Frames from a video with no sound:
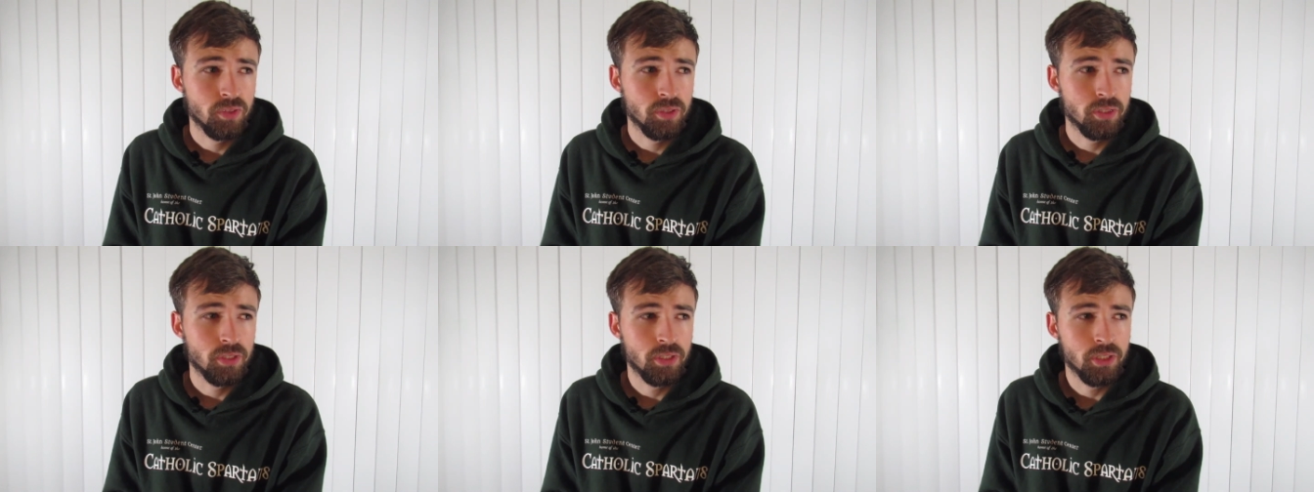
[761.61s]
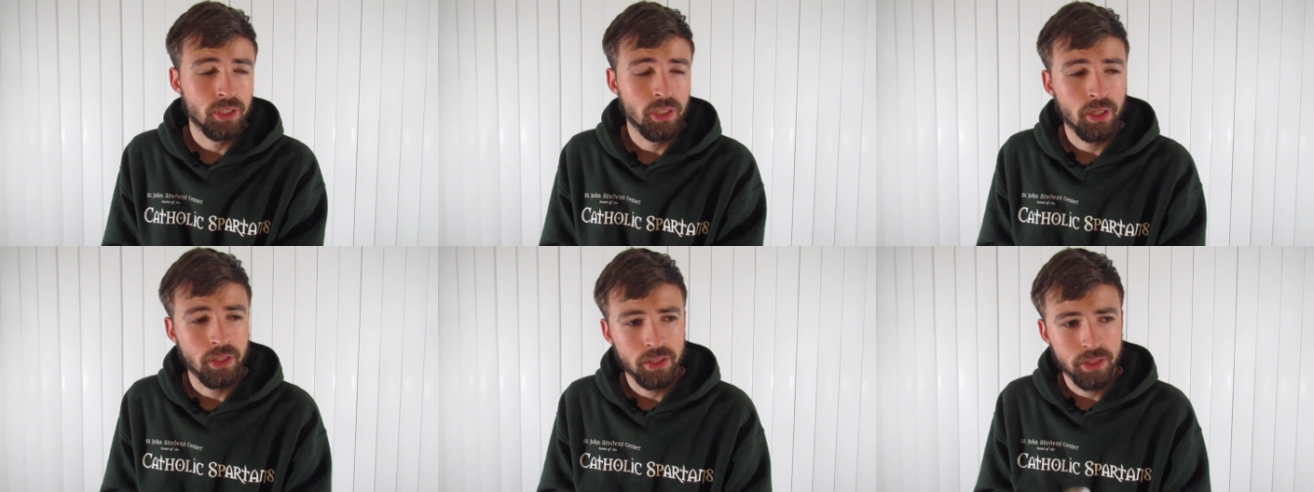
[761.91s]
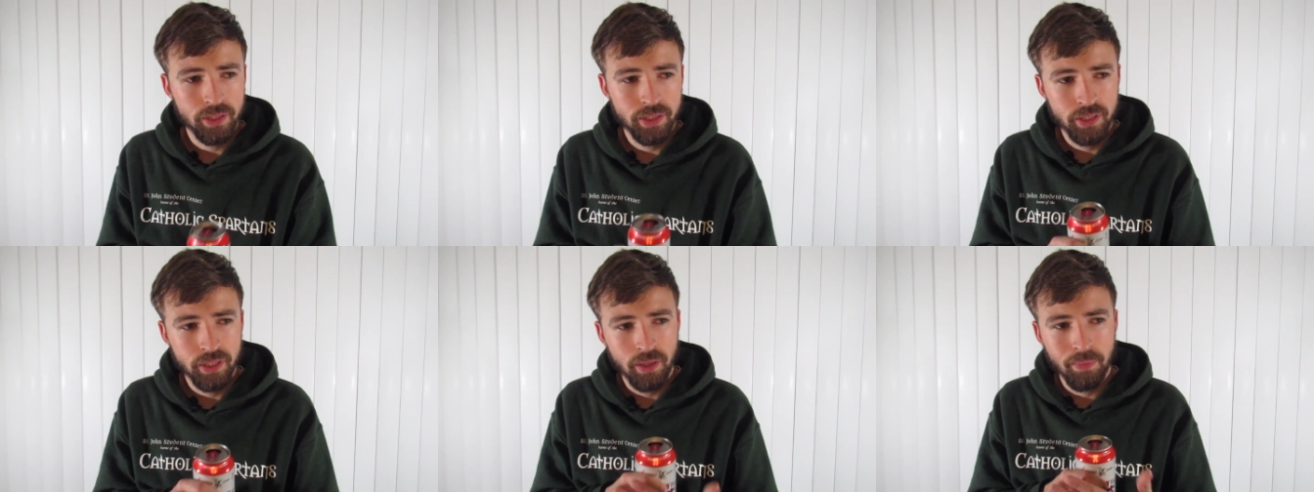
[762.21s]
and how it
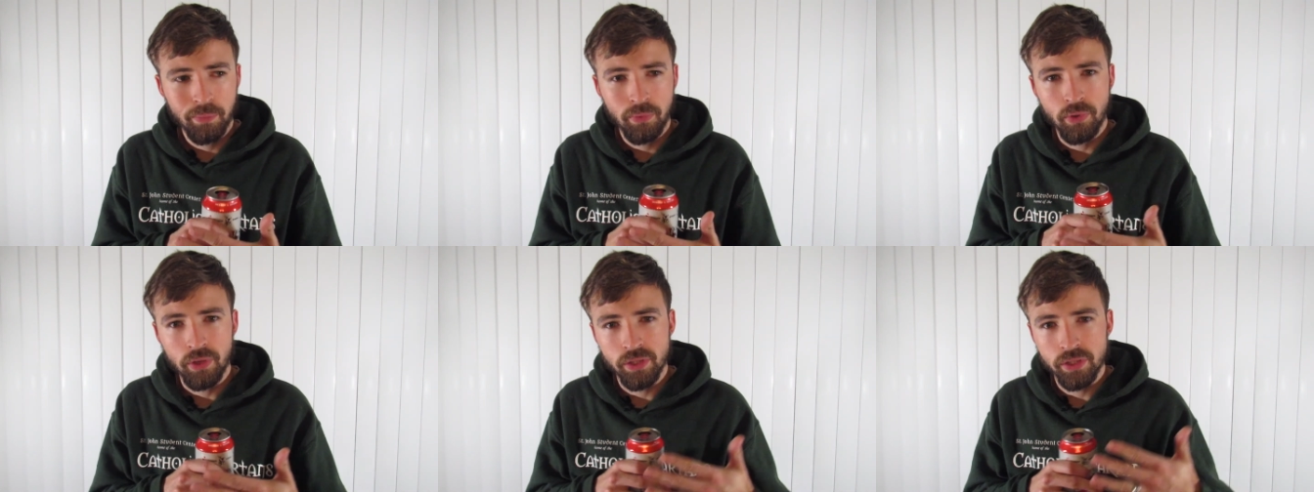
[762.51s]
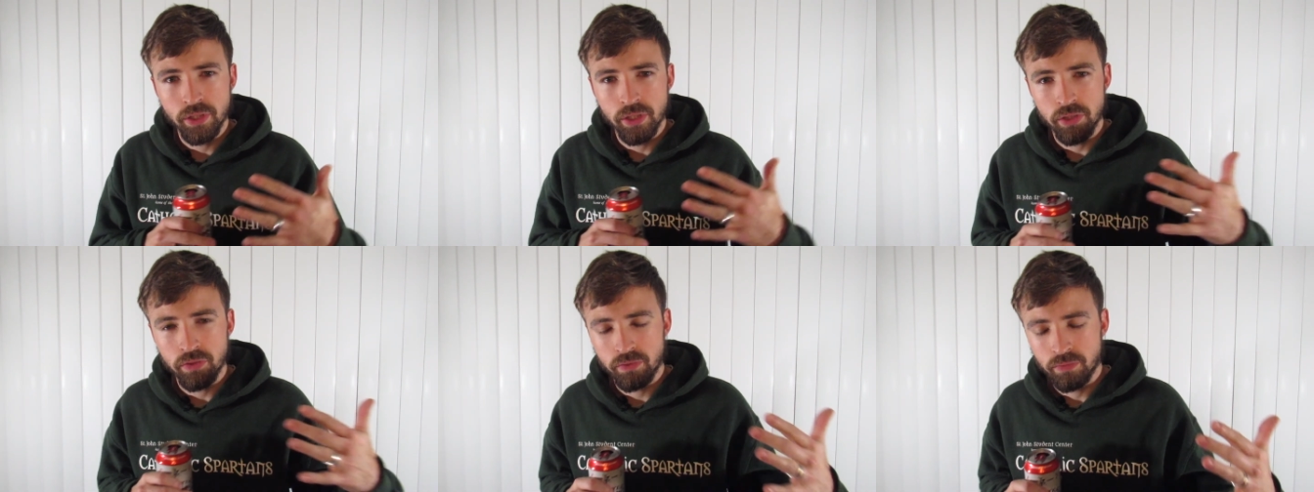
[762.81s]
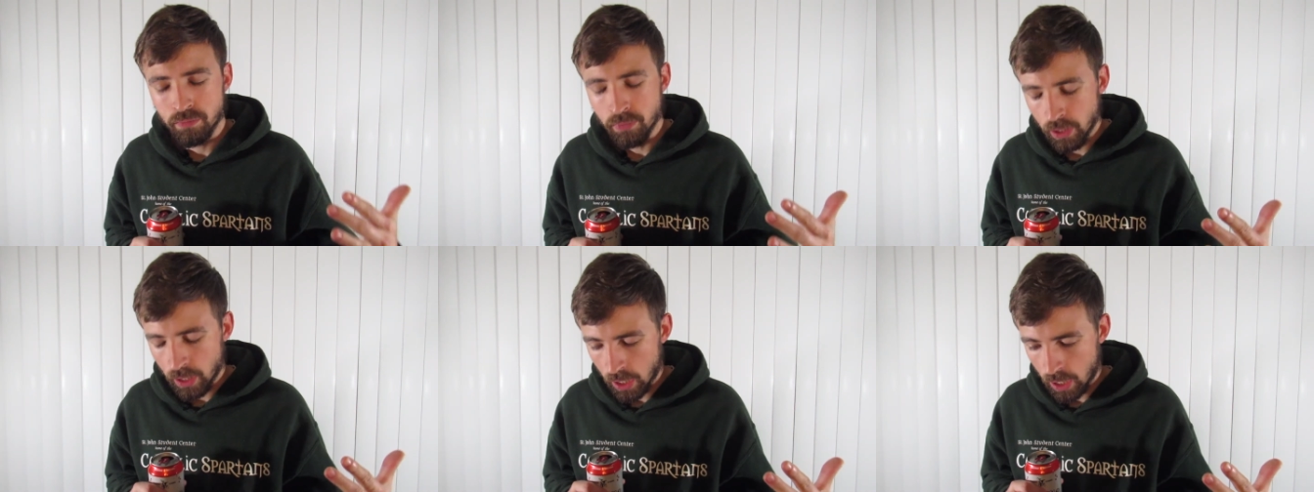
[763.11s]
separates us
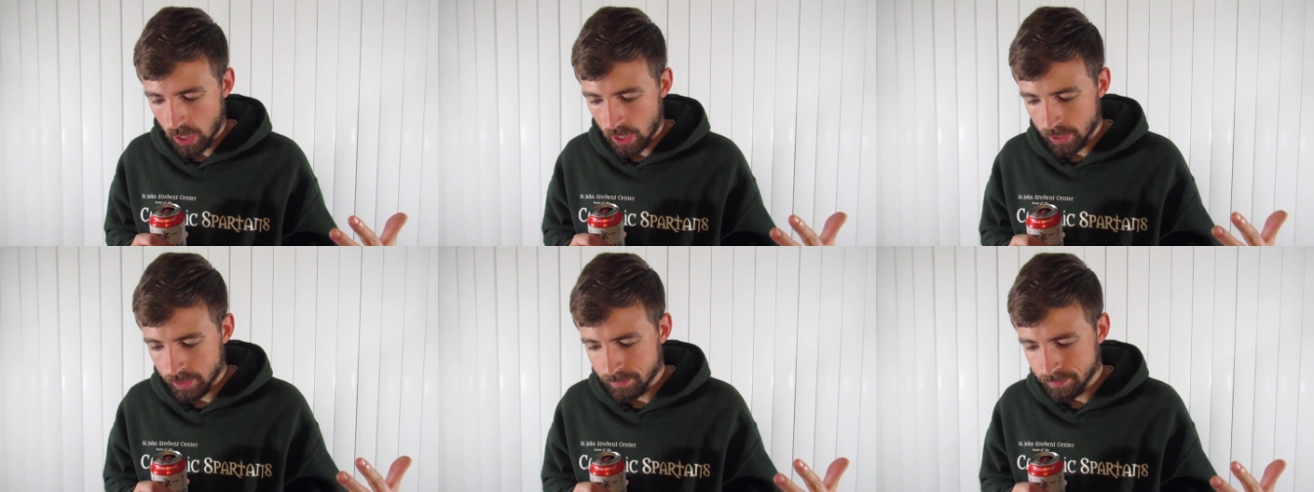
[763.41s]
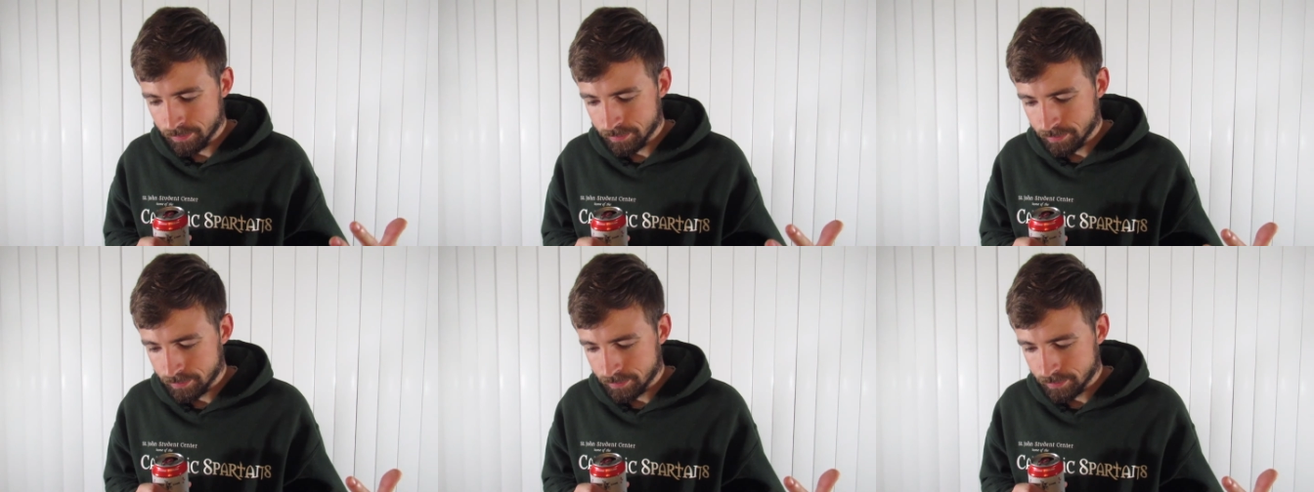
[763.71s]
from God,